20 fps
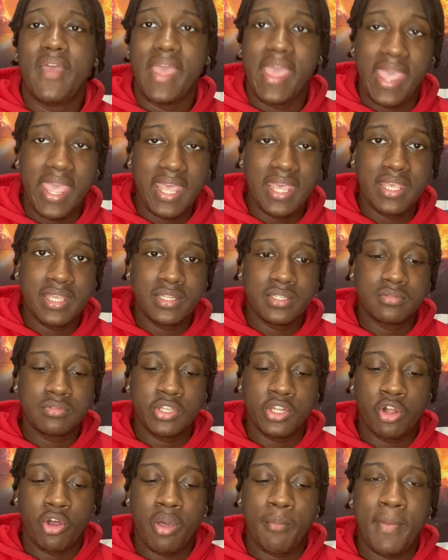And, you
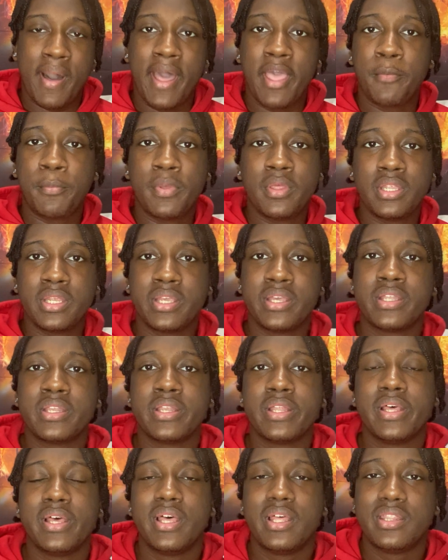know, in my
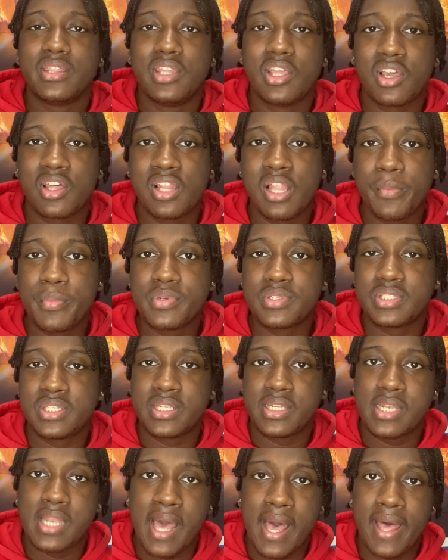opinion, the Clippers
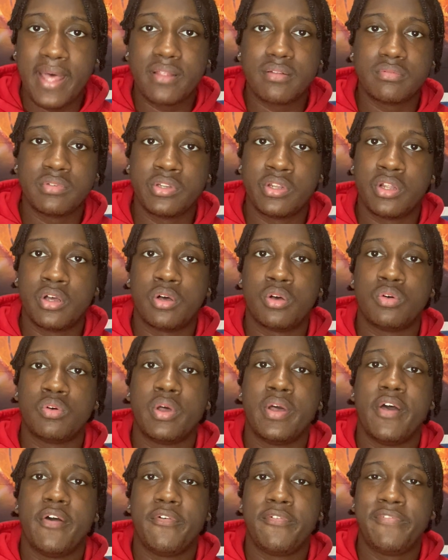did not, you know,
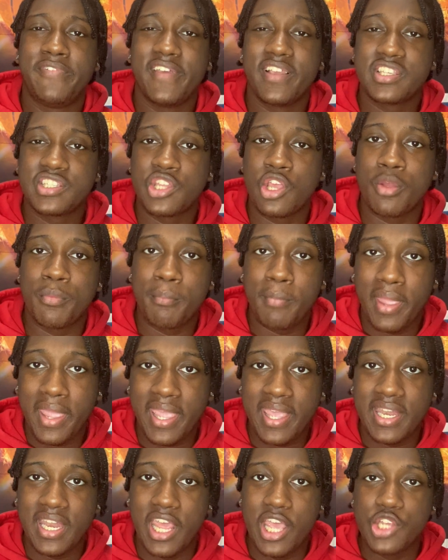fix their
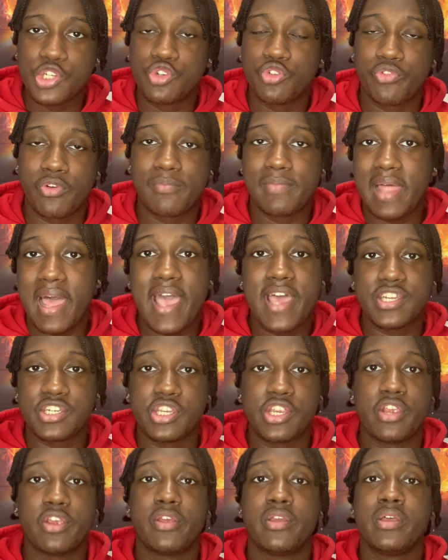main issue from last
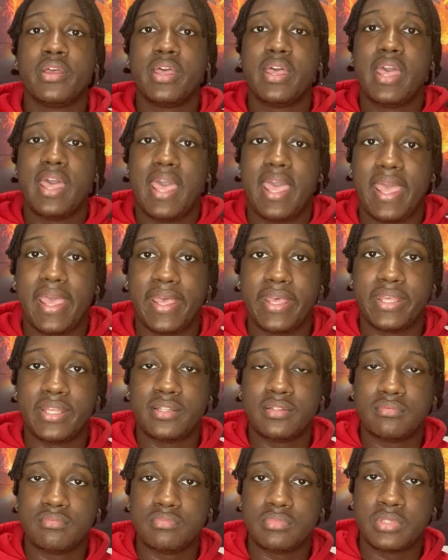year.
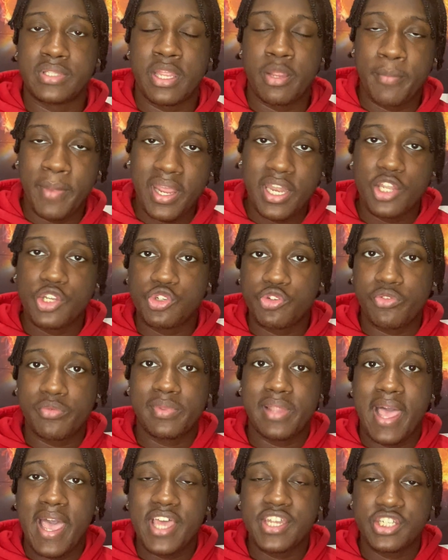And their main issue from
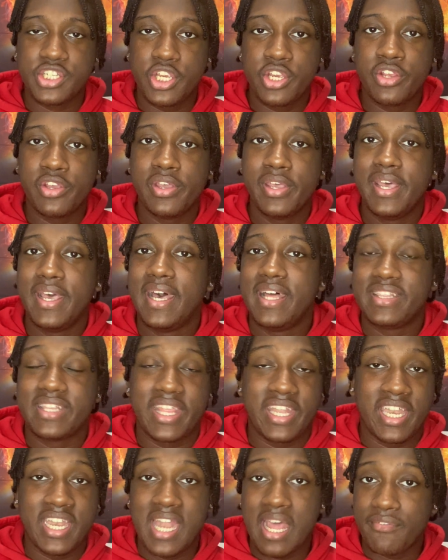last year, they
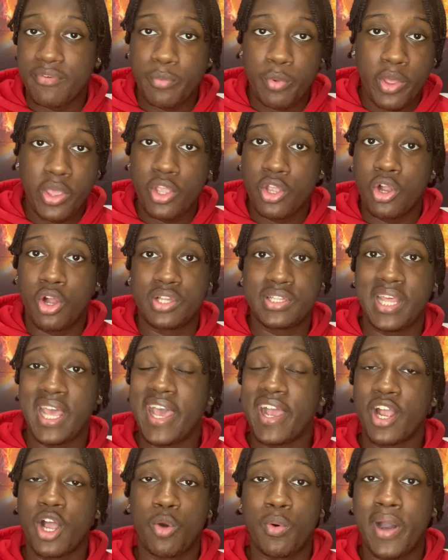didn't have a point guard. They
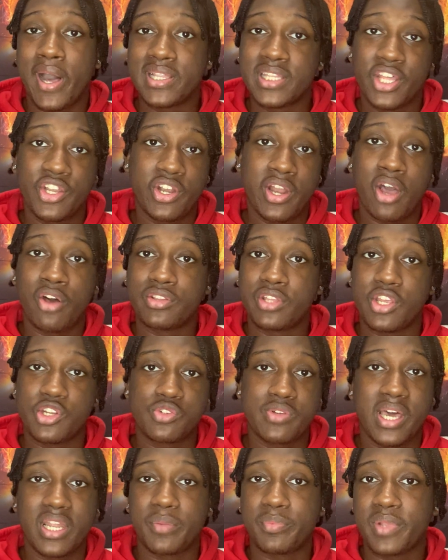had Kawhi Leonard out there
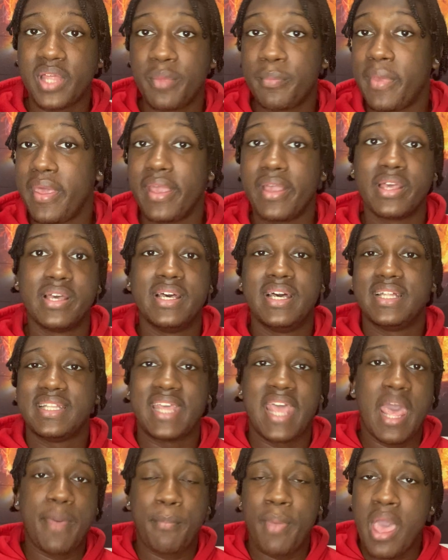trying to play make. They
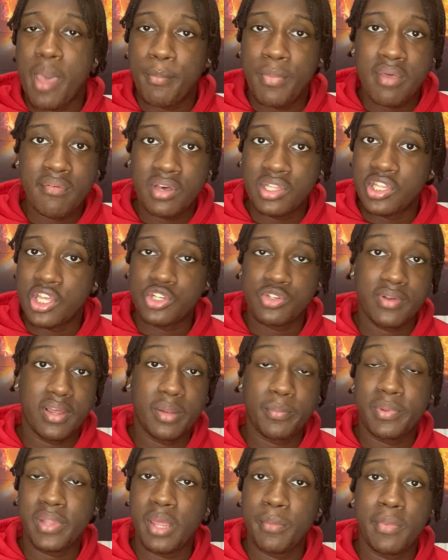had Pat Bev out there trying
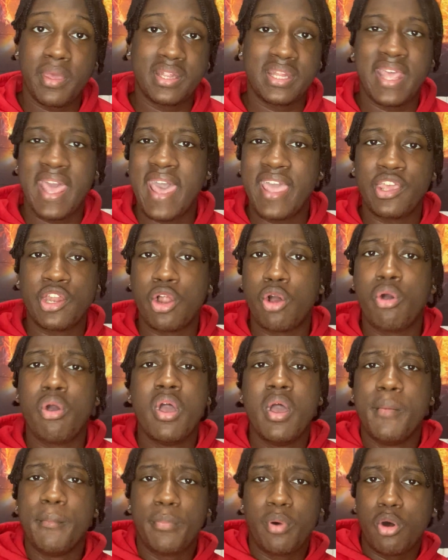to play make. They had, you know,
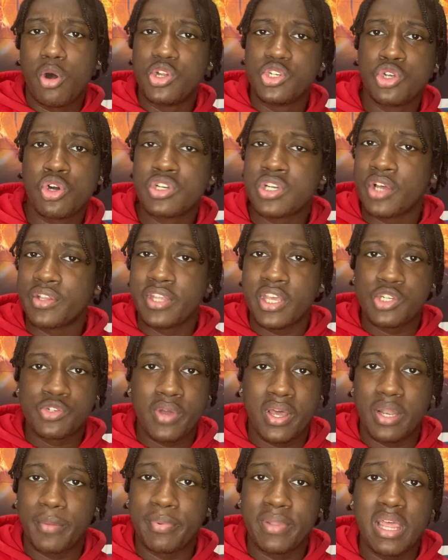Paul George out there
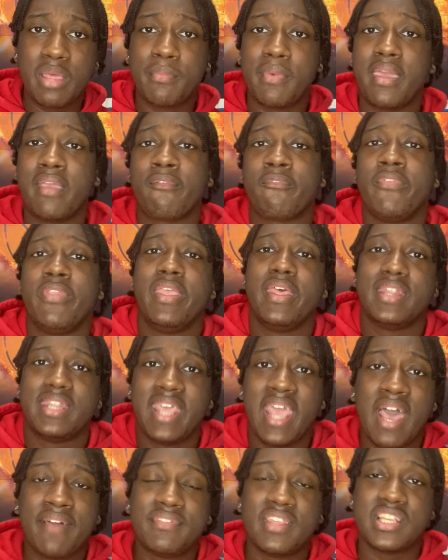trying to play make. They
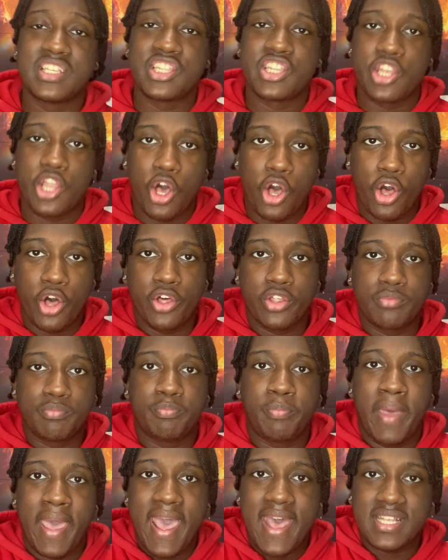had these
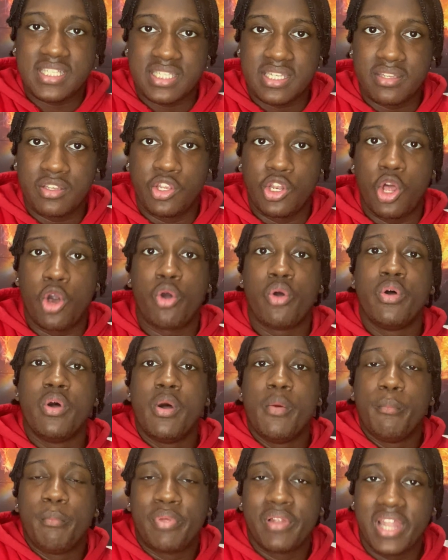non-passing, you know,
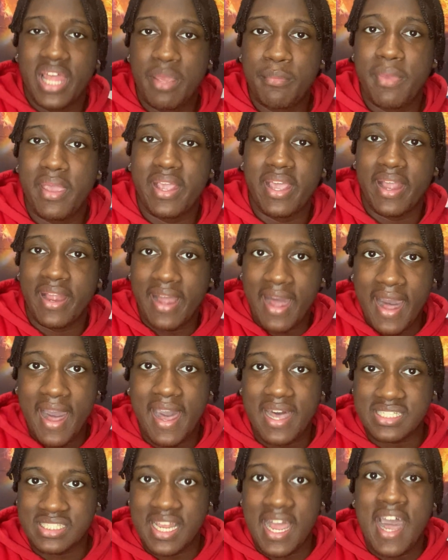playmaking
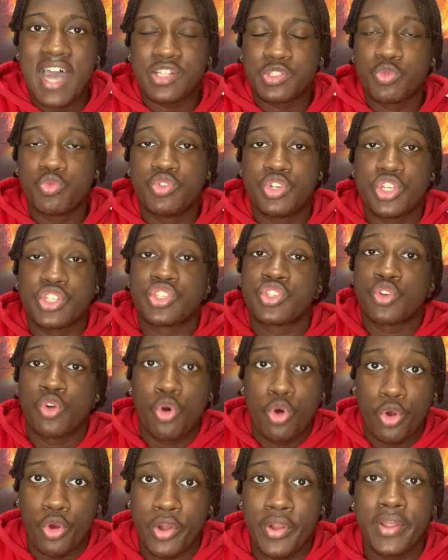guys who just
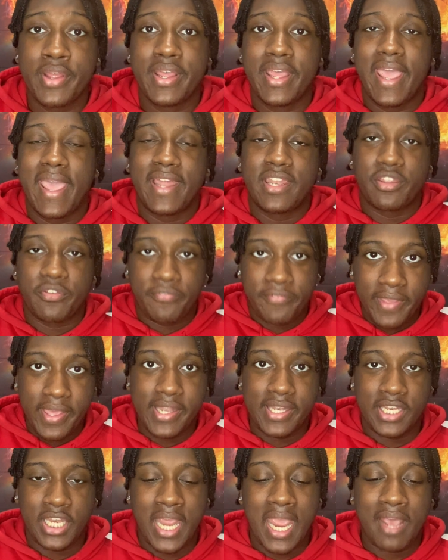score and
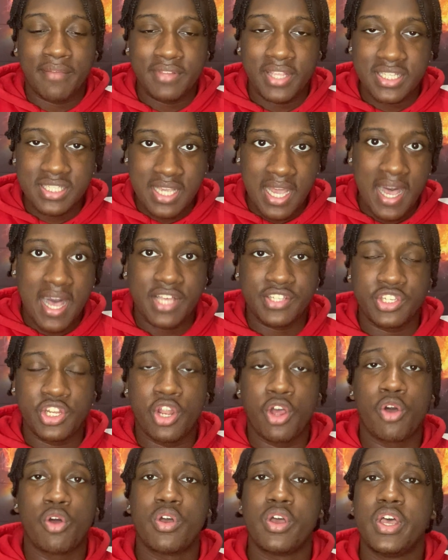defend. They have these guys, you
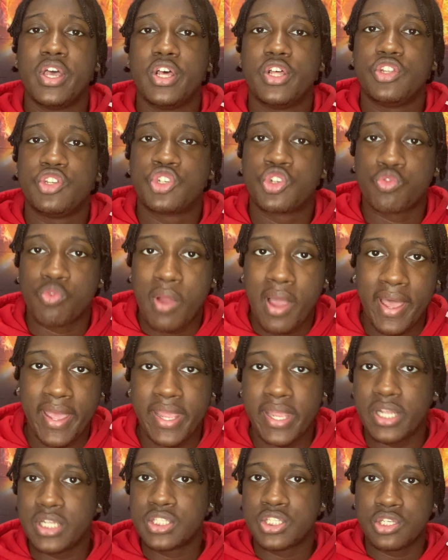know,
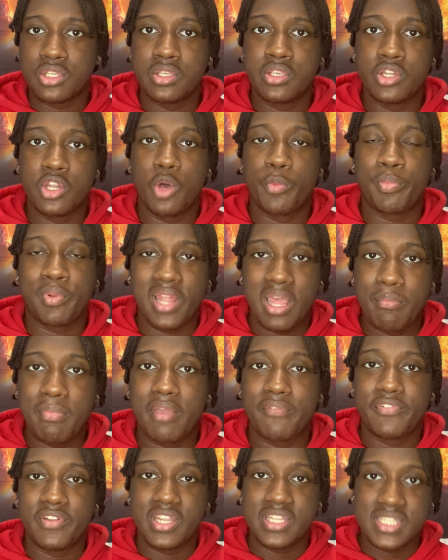trying to, you know, play make
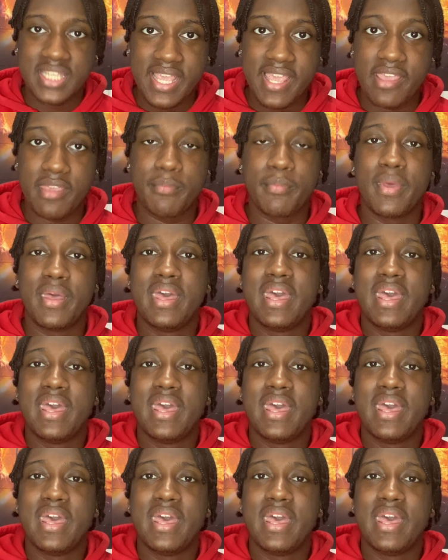for the team.